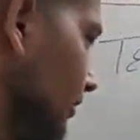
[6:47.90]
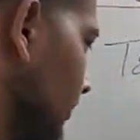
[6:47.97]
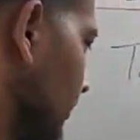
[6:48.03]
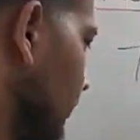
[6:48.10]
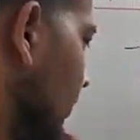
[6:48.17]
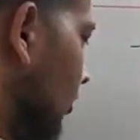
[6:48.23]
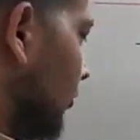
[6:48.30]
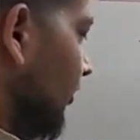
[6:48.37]

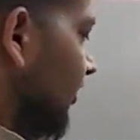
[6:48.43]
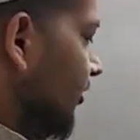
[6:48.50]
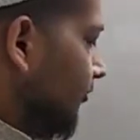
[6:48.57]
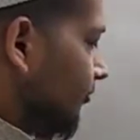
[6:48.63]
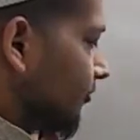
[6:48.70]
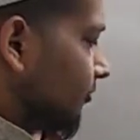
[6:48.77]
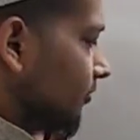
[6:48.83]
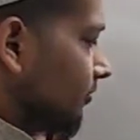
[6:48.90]
Now, if
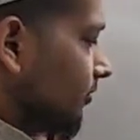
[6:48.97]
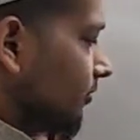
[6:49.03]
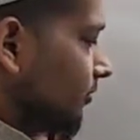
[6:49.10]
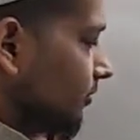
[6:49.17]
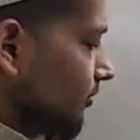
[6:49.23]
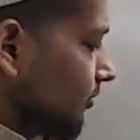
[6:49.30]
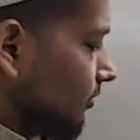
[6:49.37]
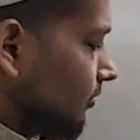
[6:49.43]

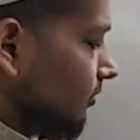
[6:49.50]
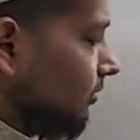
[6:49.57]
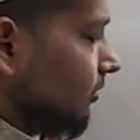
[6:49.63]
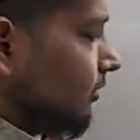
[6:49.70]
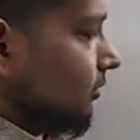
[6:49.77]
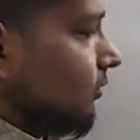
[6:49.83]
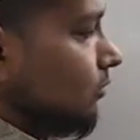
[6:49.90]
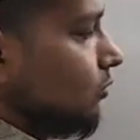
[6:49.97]

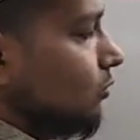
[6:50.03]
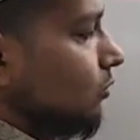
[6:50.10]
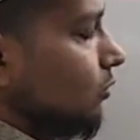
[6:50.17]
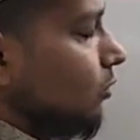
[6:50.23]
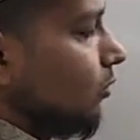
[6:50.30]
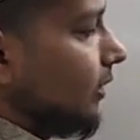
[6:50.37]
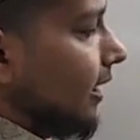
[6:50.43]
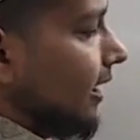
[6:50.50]
you
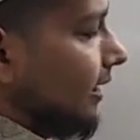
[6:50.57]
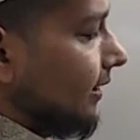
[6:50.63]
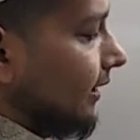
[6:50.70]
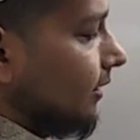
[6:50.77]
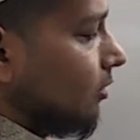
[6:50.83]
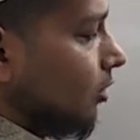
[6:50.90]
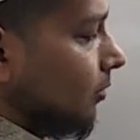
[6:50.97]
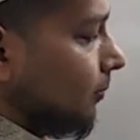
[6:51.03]
look at a
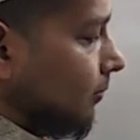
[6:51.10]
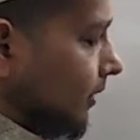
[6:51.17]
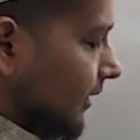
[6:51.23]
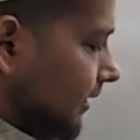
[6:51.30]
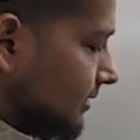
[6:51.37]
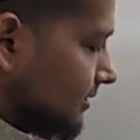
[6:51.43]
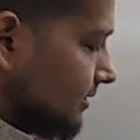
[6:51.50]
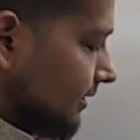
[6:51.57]

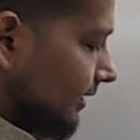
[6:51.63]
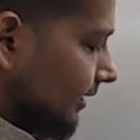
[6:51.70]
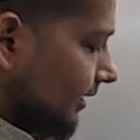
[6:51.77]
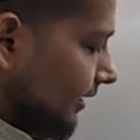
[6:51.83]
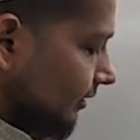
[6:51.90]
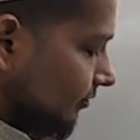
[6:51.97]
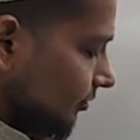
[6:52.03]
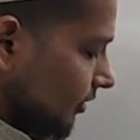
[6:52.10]
complex,
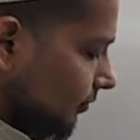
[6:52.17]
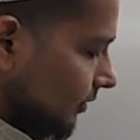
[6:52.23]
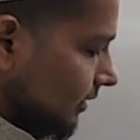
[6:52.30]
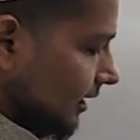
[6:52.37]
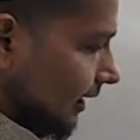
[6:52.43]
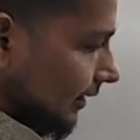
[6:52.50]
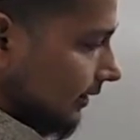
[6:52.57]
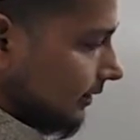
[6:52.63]
it will be
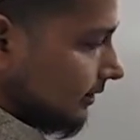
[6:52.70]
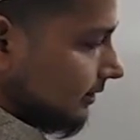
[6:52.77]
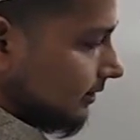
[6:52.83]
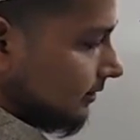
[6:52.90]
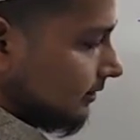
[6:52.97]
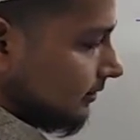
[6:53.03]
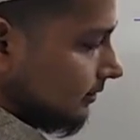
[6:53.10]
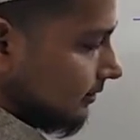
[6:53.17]
like
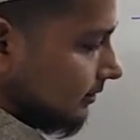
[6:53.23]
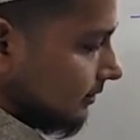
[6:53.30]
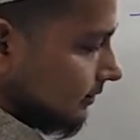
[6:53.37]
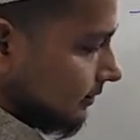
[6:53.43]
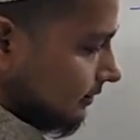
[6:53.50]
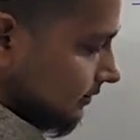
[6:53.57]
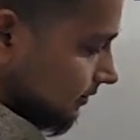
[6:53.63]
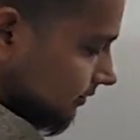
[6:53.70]

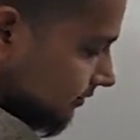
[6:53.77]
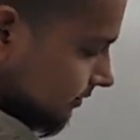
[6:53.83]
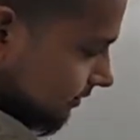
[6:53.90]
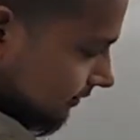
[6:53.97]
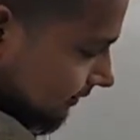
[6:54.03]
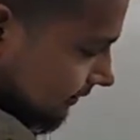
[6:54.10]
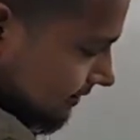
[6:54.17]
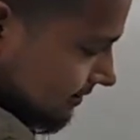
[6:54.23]

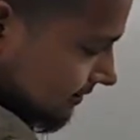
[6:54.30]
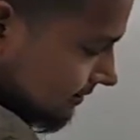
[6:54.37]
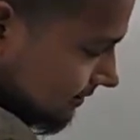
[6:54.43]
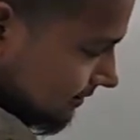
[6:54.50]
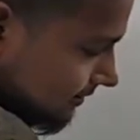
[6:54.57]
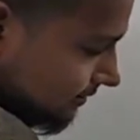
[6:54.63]
this.